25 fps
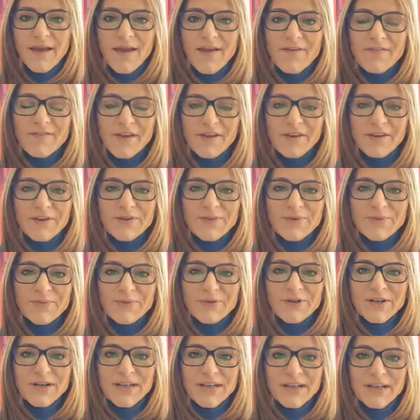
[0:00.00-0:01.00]
A very good
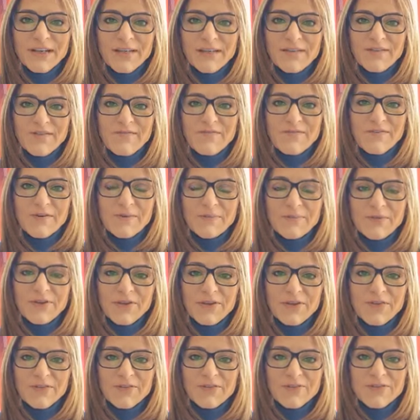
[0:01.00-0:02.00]
morning from
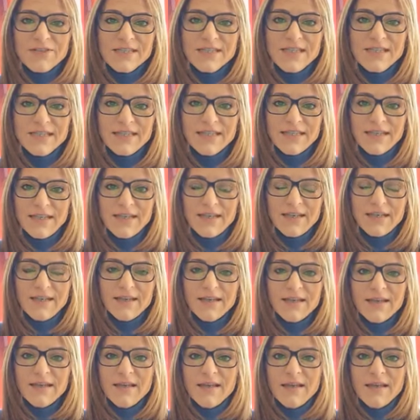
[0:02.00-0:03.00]
beautiful Sydney.
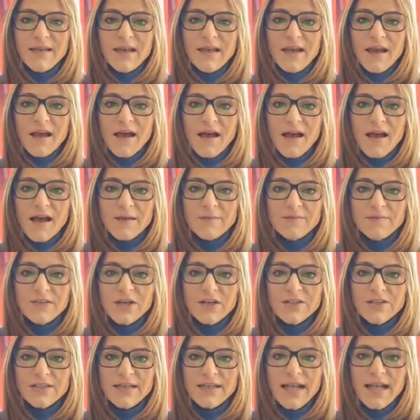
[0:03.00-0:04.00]
I'm
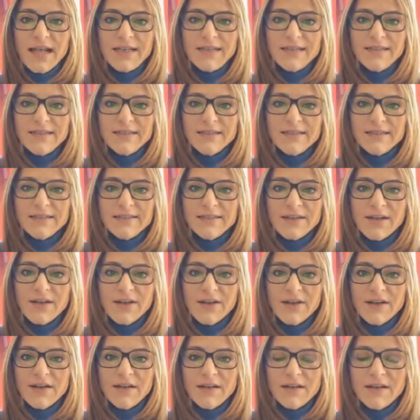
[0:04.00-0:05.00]
Dr. Aline
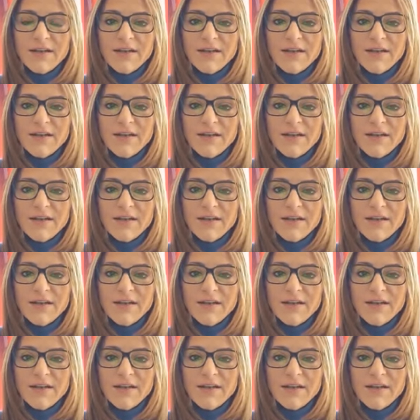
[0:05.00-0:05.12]
Nassar,